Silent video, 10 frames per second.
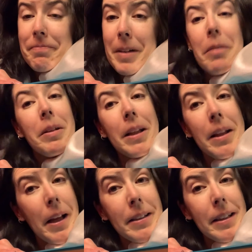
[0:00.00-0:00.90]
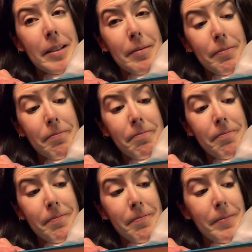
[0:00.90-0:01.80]
I really liked it.
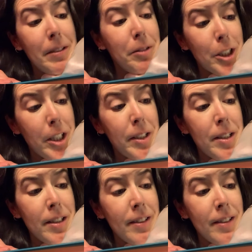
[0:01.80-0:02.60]
It was good.